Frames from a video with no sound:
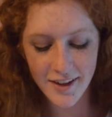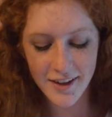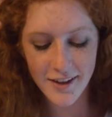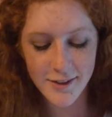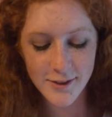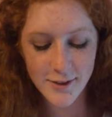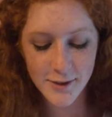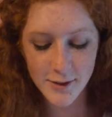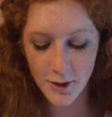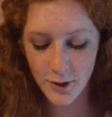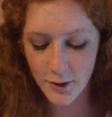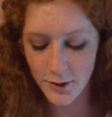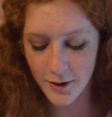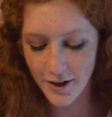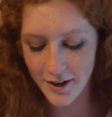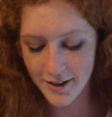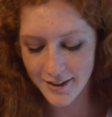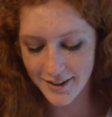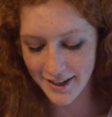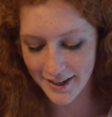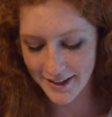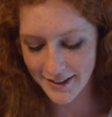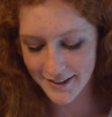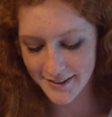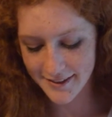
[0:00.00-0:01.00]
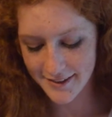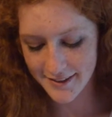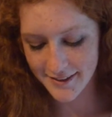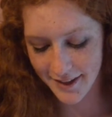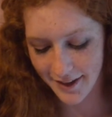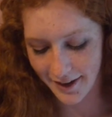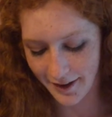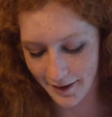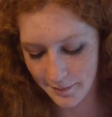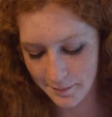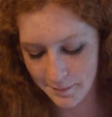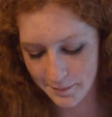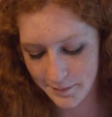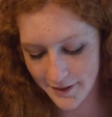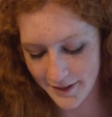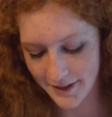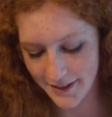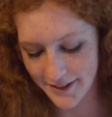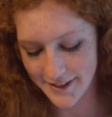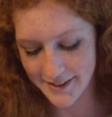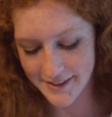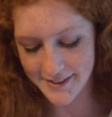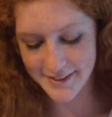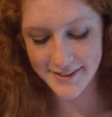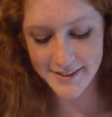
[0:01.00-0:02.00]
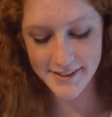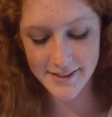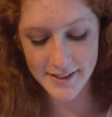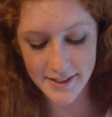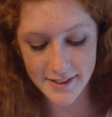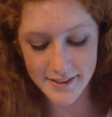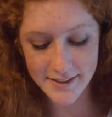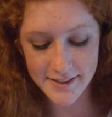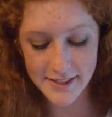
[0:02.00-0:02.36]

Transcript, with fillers: So our next up is the